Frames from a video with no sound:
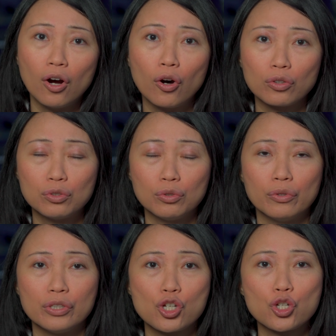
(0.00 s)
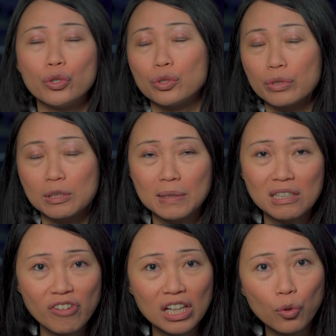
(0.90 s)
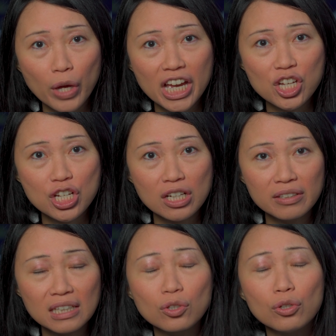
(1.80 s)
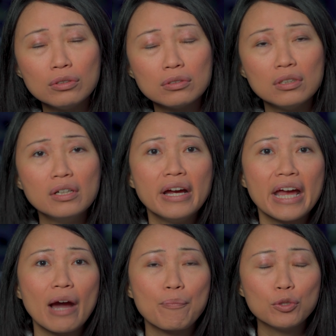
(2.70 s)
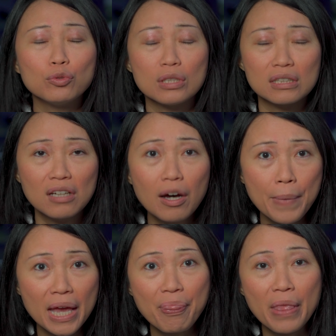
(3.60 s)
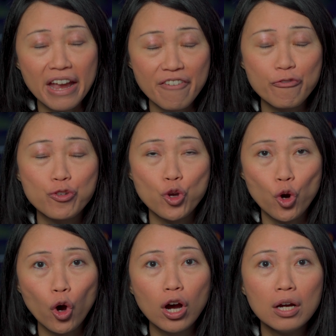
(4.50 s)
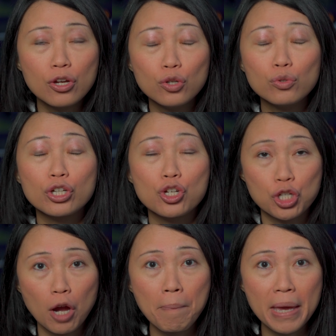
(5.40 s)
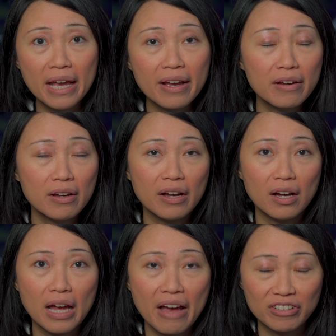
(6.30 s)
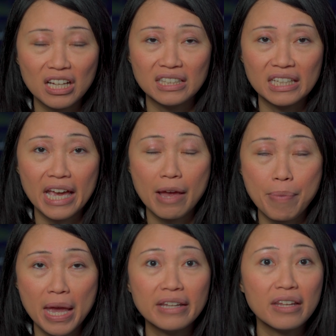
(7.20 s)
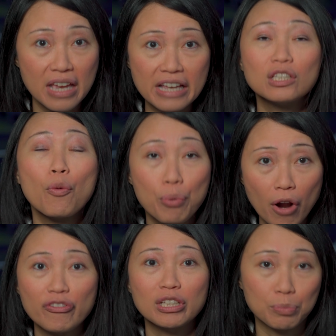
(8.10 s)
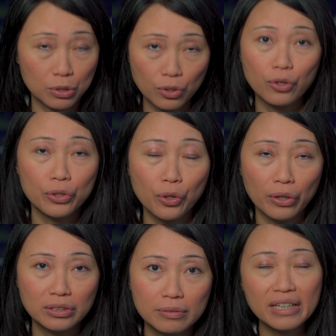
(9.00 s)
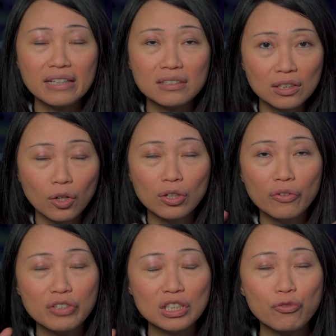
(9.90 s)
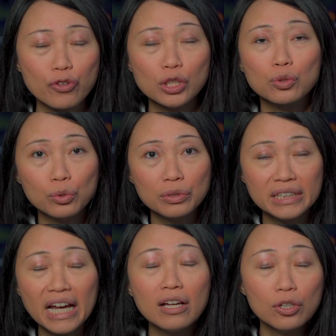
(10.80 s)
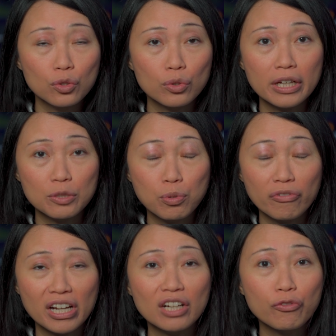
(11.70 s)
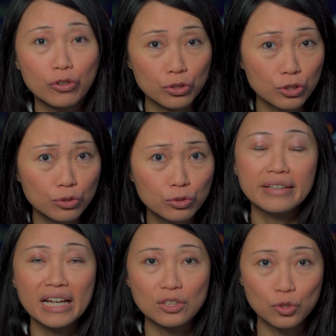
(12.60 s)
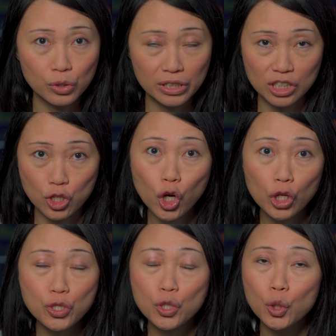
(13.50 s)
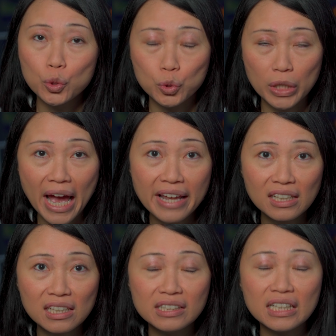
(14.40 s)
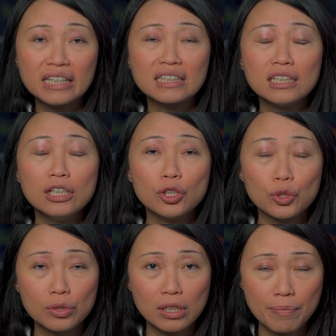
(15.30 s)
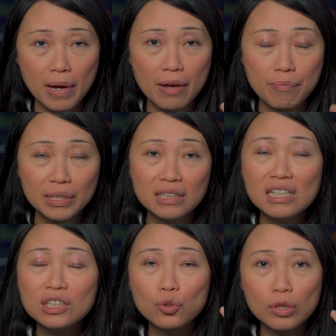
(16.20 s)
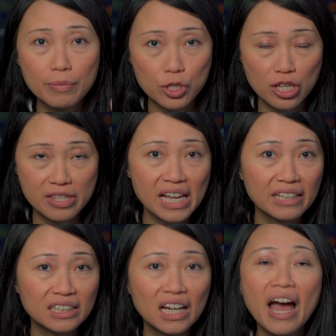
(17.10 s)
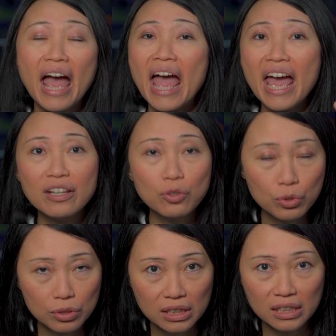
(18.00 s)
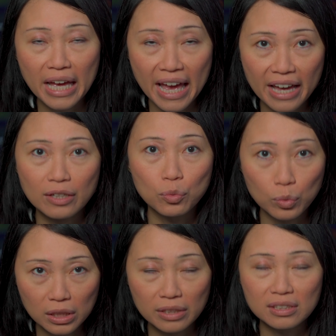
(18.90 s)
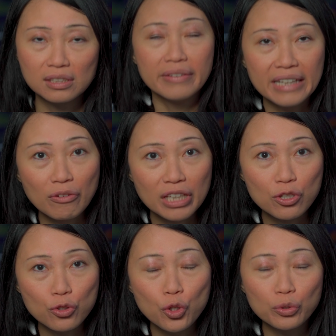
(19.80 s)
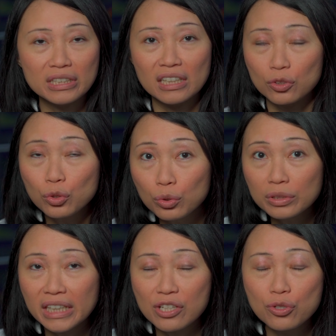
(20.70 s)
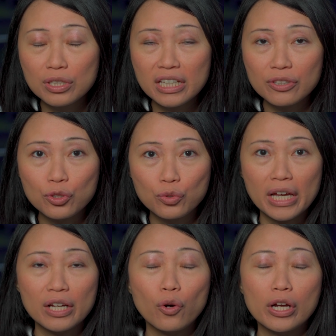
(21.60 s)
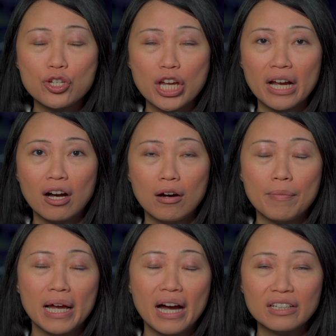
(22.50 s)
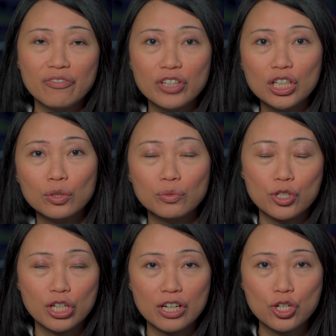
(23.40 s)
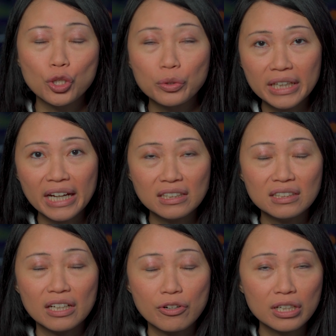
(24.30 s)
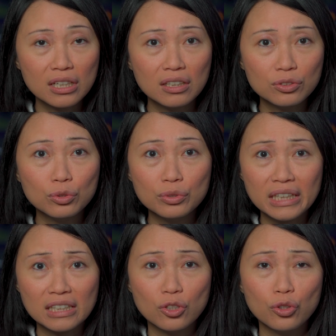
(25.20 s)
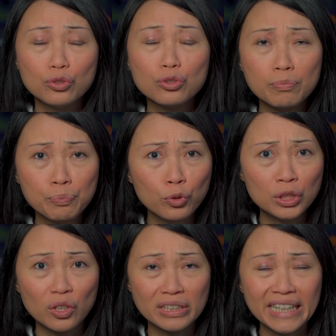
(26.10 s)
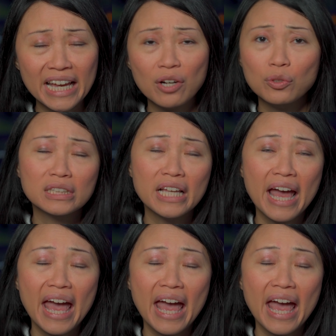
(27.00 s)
or to only show it to a specific location? That's going to help you to determine if your Google Shopping advertising campaign is profitable or not. That's all of these free tools that Google has provided for you. That's Google Search Console, Google Analytics, Google My Business, Google Merchant Center, and Google AdWords. Now that you know these are the tools that you need, you can go and check out all my other videos which I show that these are critical tools that's going to boost your sales